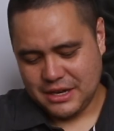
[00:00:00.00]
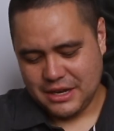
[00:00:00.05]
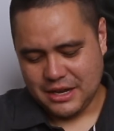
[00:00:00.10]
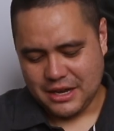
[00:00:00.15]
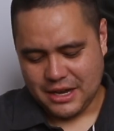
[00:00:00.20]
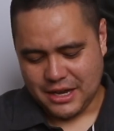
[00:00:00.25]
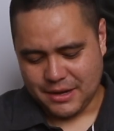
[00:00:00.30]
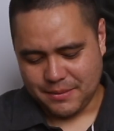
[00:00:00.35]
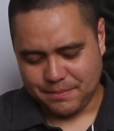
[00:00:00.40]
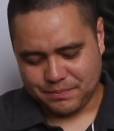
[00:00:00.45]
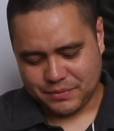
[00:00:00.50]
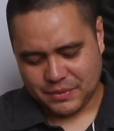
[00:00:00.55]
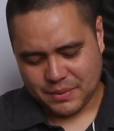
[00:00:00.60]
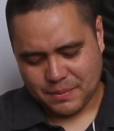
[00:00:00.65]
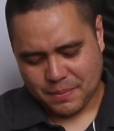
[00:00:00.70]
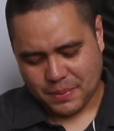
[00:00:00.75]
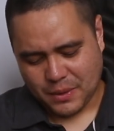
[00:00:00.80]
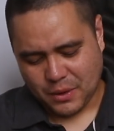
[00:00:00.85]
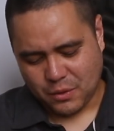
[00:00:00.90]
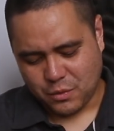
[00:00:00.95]

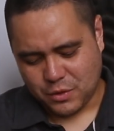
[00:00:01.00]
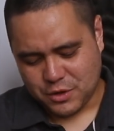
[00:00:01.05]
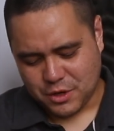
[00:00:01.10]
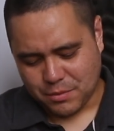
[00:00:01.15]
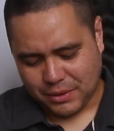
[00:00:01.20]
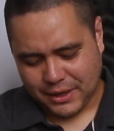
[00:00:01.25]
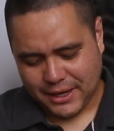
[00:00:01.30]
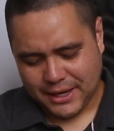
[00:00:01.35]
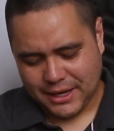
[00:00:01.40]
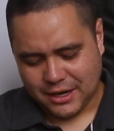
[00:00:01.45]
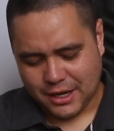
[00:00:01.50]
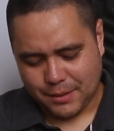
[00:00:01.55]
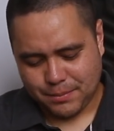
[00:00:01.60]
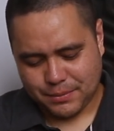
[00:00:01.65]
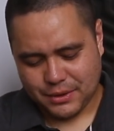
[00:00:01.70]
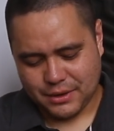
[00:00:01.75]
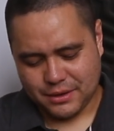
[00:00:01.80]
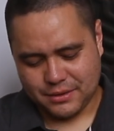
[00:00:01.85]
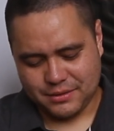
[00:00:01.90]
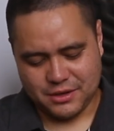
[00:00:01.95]
when you're playing
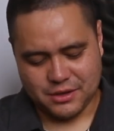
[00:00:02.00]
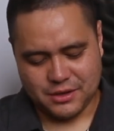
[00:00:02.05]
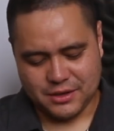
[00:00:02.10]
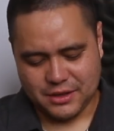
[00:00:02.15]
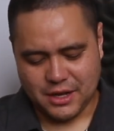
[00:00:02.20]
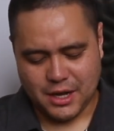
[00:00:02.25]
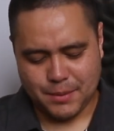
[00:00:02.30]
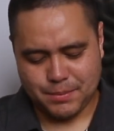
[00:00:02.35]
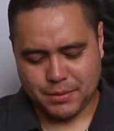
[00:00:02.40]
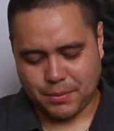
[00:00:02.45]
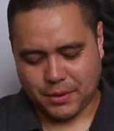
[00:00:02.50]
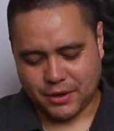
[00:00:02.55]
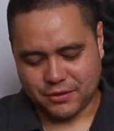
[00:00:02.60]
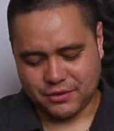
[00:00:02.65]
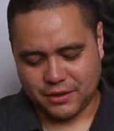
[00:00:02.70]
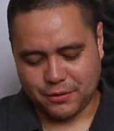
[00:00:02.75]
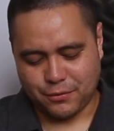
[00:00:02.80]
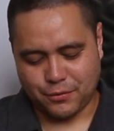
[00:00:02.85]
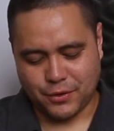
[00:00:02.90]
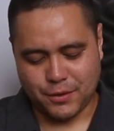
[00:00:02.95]
upper, in the upper parts
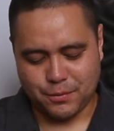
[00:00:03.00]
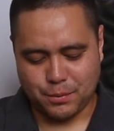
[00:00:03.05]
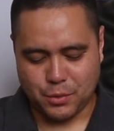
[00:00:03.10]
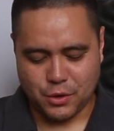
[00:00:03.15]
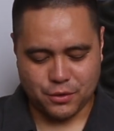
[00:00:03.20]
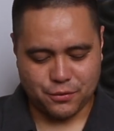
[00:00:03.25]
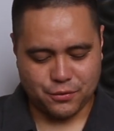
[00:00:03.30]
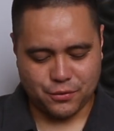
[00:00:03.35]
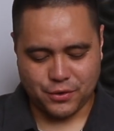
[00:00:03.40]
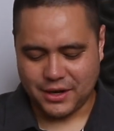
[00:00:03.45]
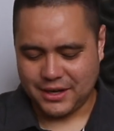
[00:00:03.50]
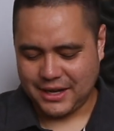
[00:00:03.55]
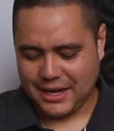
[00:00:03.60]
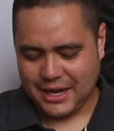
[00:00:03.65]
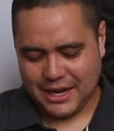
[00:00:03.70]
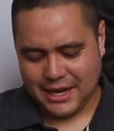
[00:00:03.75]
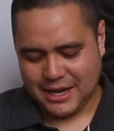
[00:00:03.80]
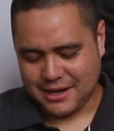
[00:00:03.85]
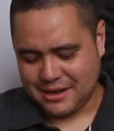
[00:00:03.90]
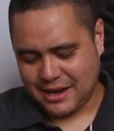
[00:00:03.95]
of the fretboard, fret
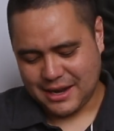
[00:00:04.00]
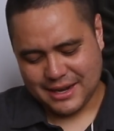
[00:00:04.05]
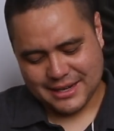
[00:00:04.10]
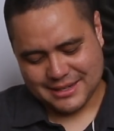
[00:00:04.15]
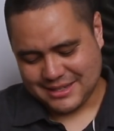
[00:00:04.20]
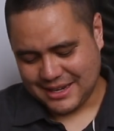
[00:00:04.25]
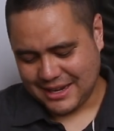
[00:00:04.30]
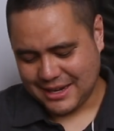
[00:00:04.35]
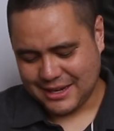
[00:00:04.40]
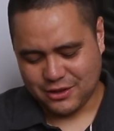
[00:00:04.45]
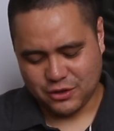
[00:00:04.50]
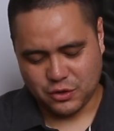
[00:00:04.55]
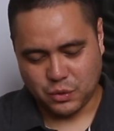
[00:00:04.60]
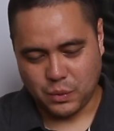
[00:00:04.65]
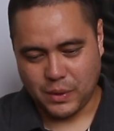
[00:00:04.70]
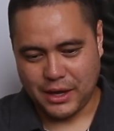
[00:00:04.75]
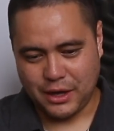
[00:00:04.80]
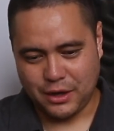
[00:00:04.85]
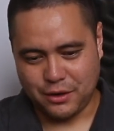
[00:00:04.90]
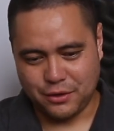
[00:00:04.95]
8, 9, 10,
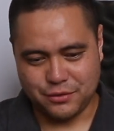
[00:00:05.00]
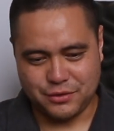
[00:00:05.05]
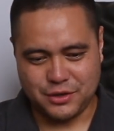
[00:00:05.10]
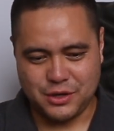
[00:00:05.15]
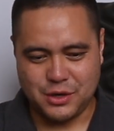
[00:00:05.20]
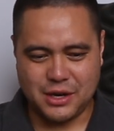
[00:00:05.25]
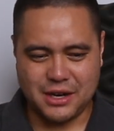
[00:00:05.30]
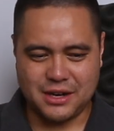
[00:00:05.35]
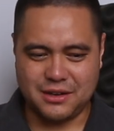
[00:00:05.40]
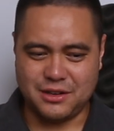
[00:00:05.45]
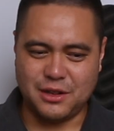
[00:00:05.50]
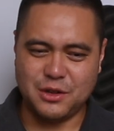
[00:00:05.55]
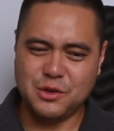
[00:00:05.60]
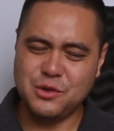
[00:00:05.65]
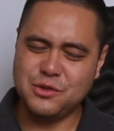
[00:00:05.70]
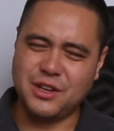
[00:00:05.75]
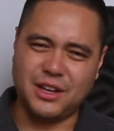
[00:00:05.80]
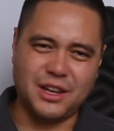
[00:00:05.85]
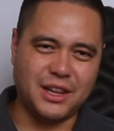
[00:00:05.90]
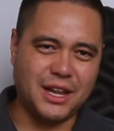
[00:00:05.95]
12, you
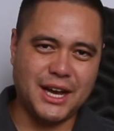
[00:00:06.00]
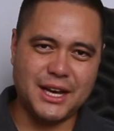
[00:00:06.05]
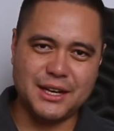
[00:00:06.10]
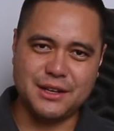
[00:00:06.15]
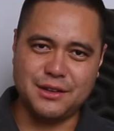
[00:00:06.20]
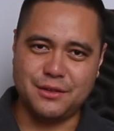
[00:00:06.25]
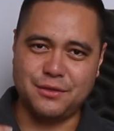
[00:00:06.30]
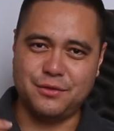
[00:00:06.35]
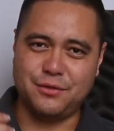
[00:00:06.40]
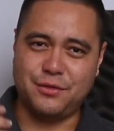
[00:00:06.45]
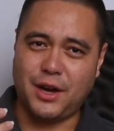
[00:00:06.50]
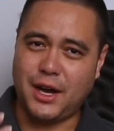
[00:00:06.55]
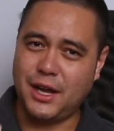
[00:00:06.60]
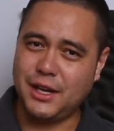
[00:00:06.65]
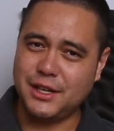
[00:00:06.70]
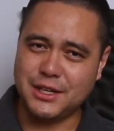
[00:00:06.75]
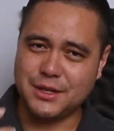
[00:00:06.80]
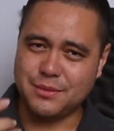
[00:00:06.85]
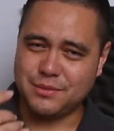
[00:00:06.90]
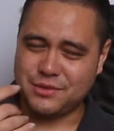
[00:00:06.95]
lose a lot of
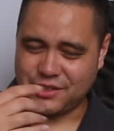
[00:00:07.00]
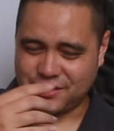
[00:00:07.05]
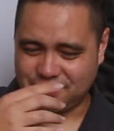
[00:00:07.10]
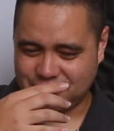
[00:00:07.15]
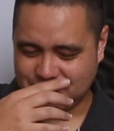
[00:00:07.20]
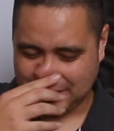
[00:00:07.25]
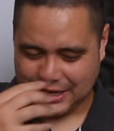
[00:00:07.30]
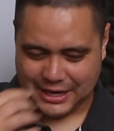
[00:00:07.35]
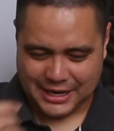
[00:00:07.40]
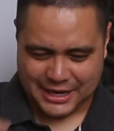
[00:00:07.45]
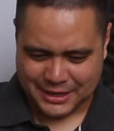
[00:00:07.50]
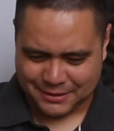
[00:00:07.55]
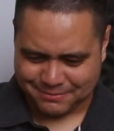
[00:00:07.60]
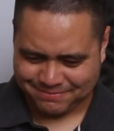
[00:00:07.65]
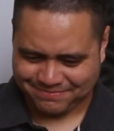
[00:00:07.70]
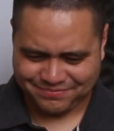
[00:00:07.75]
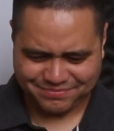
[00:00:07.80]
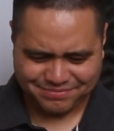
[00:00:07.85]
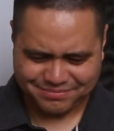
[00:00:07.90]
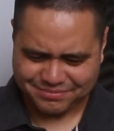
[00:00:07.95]
volume, sustain,